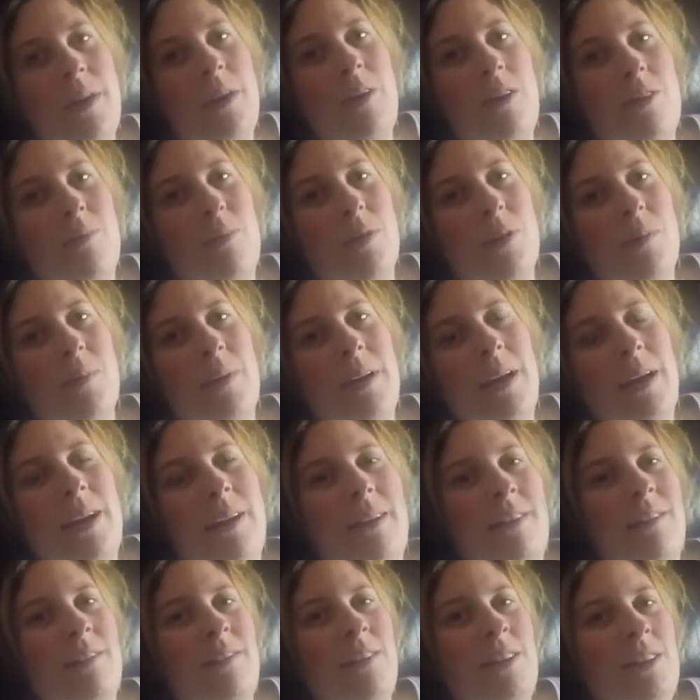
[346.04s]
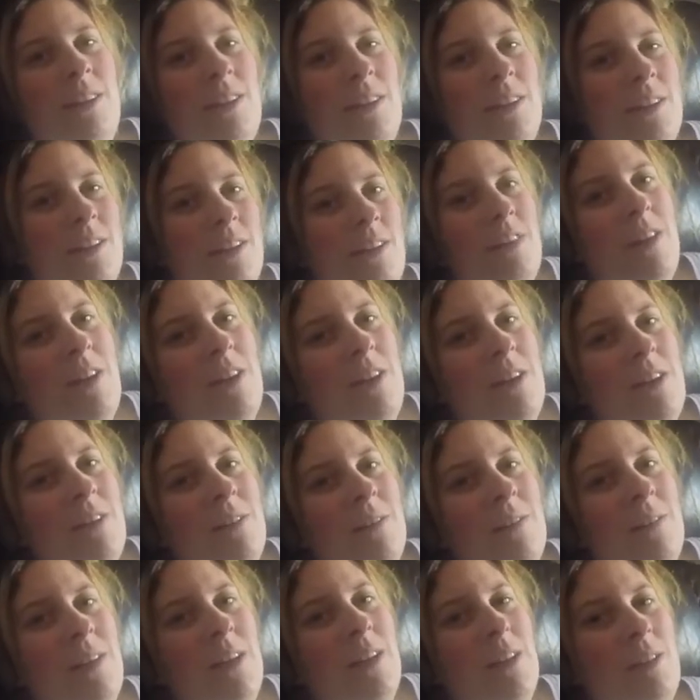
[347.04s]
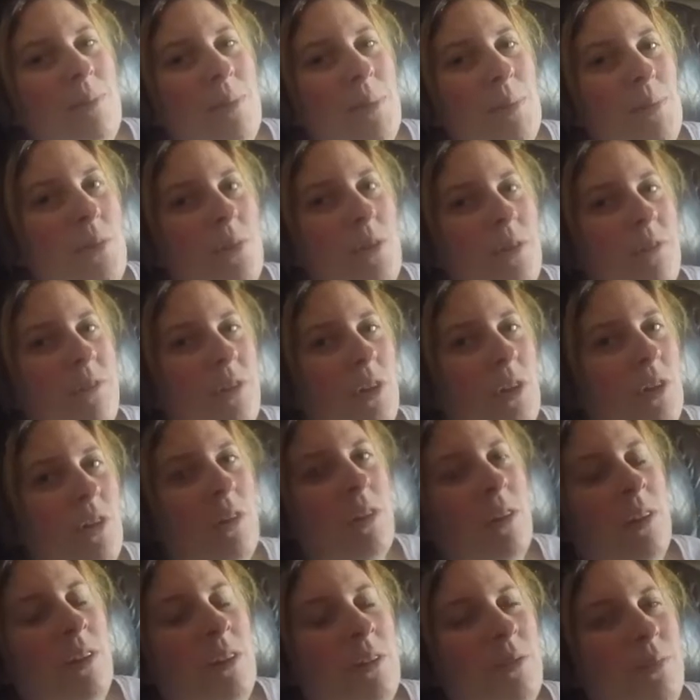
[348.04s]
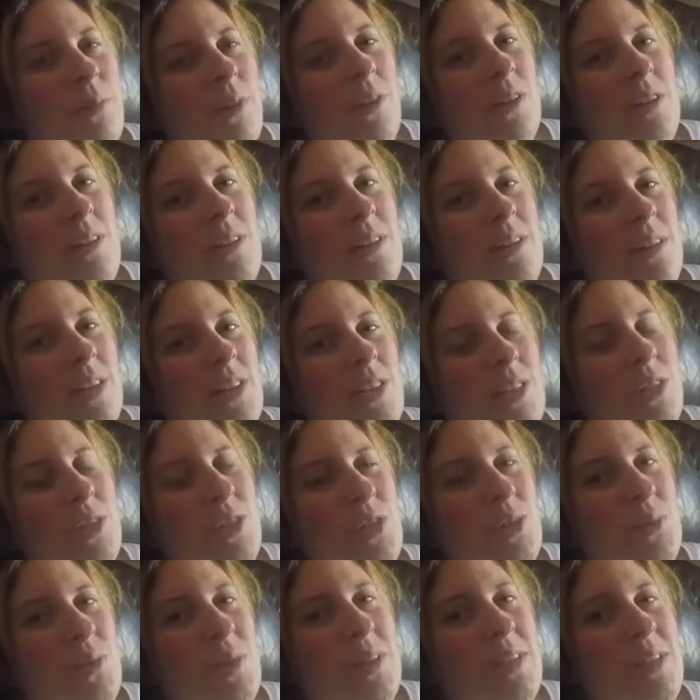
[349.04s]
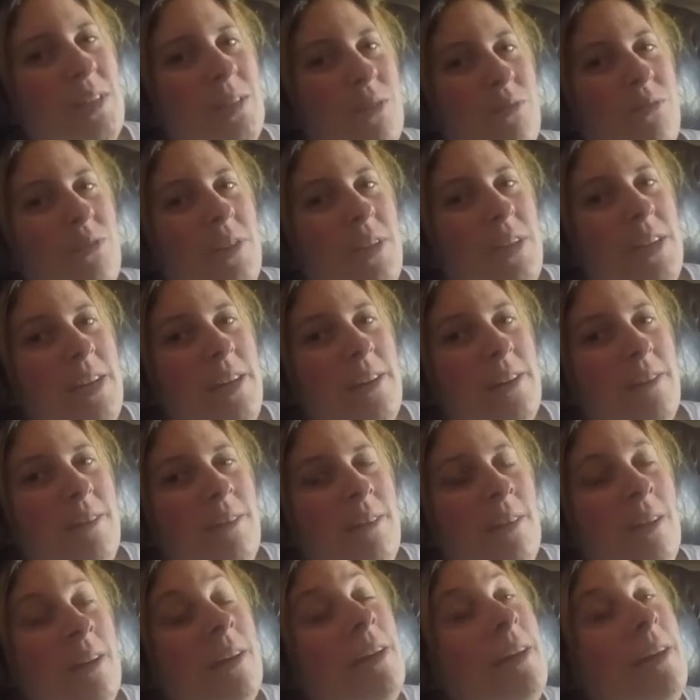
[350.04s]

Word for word: He would have probably had, you know, a little bit more to vlog, because he's actually doing stuff in town.